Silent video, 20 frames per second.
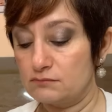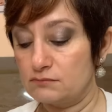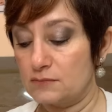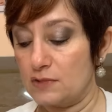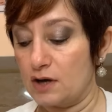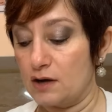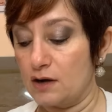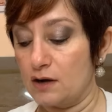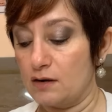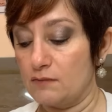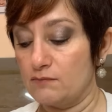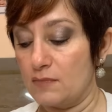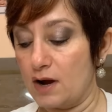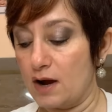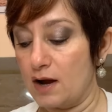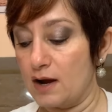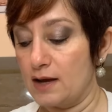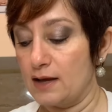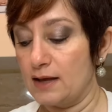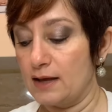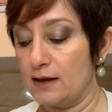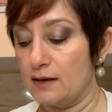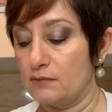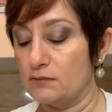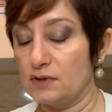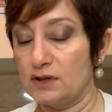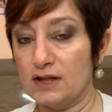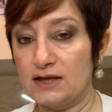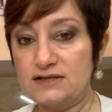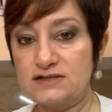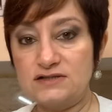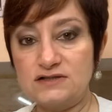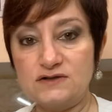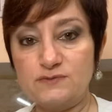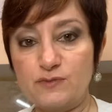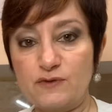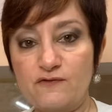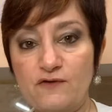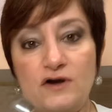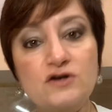am a licensed
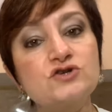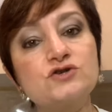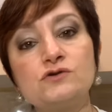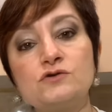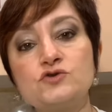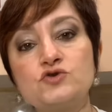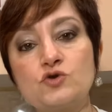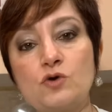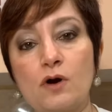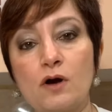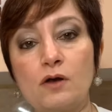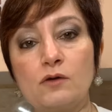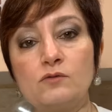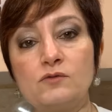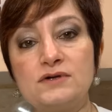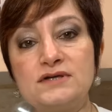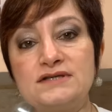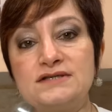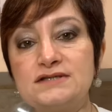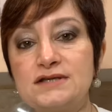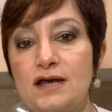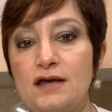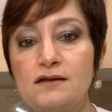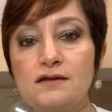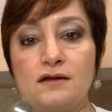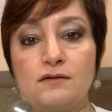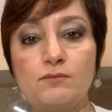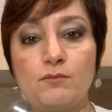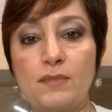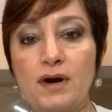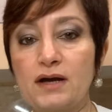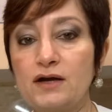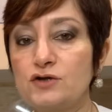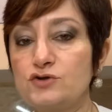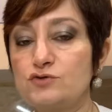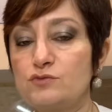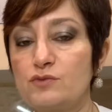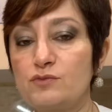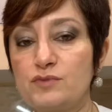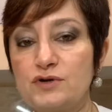professional, so I always say that
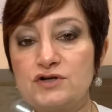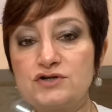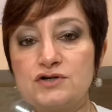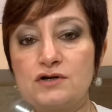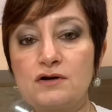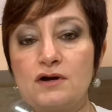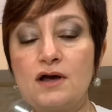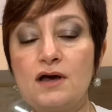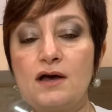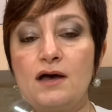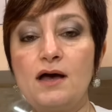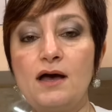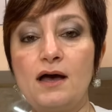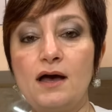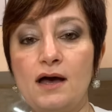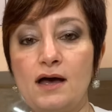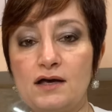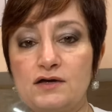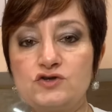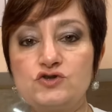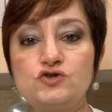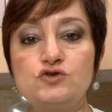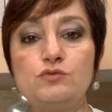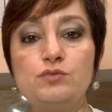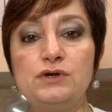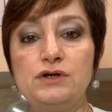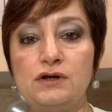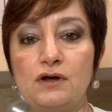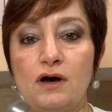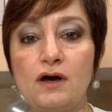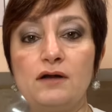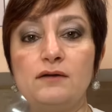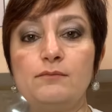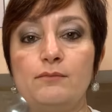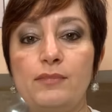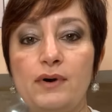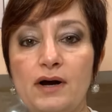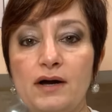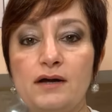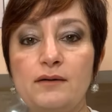microdermabrasion has to be done
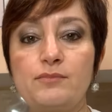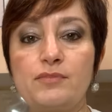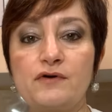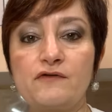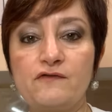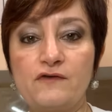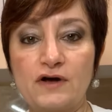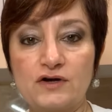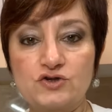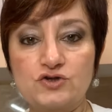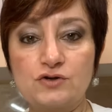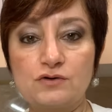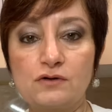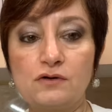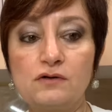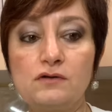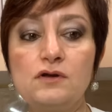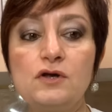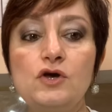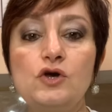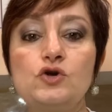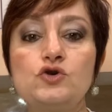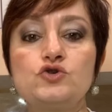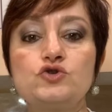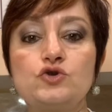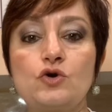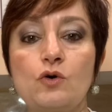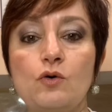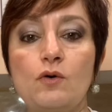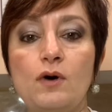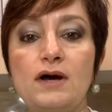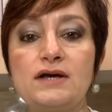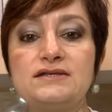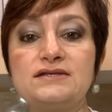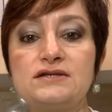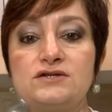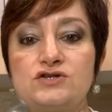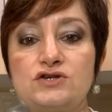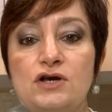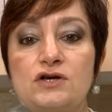by a professional. So I
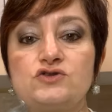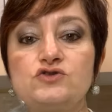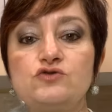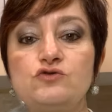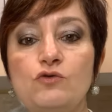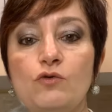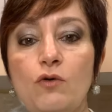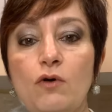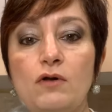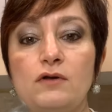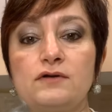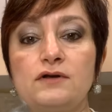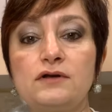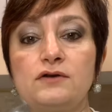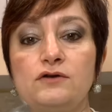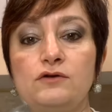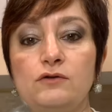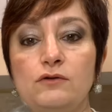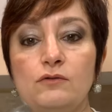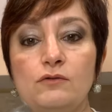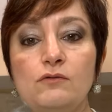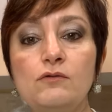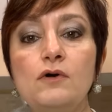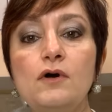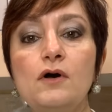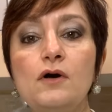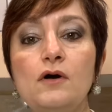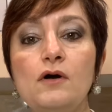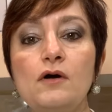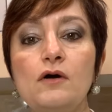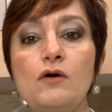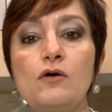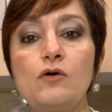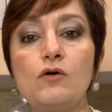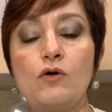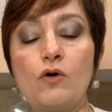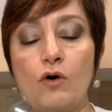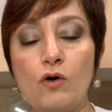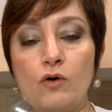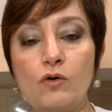suggest you all that you
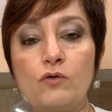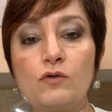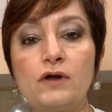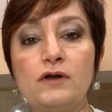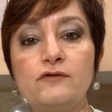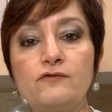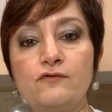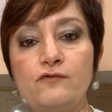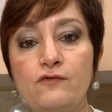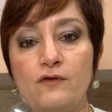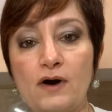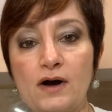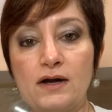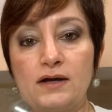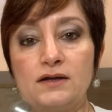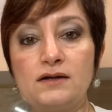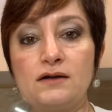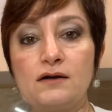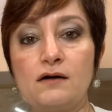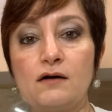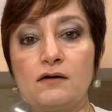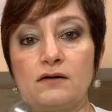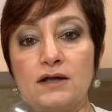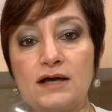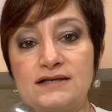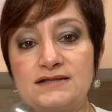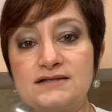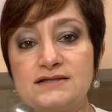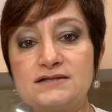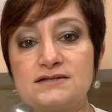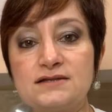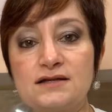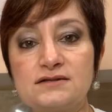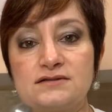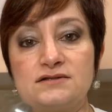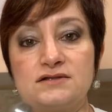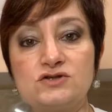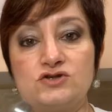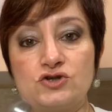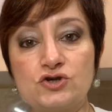go and find a licensed
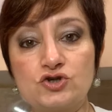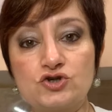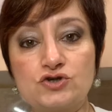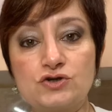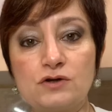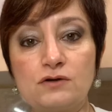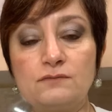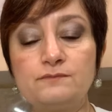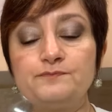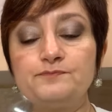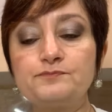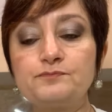esthetician